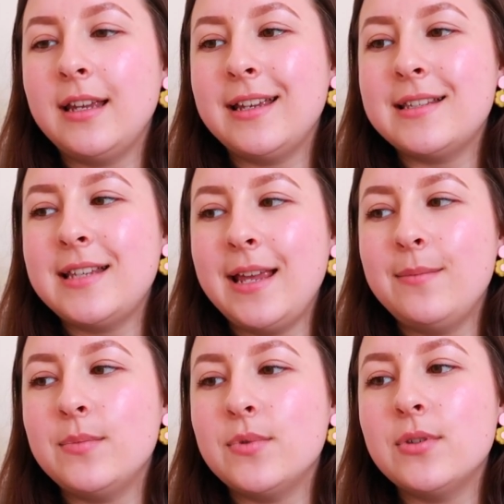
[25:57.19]
It
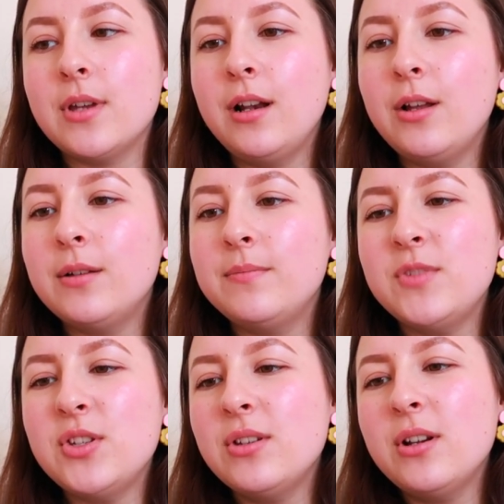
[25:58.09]
seems a
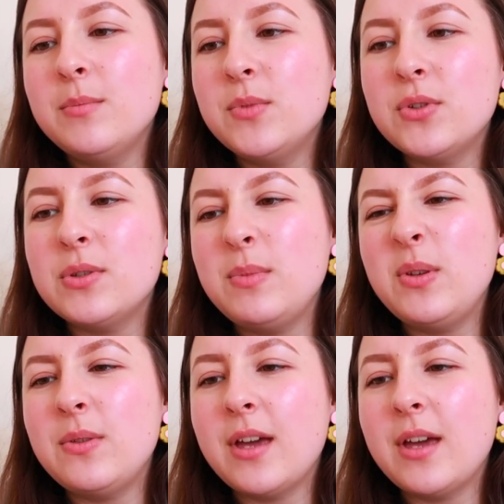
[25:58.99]
lot more smoother,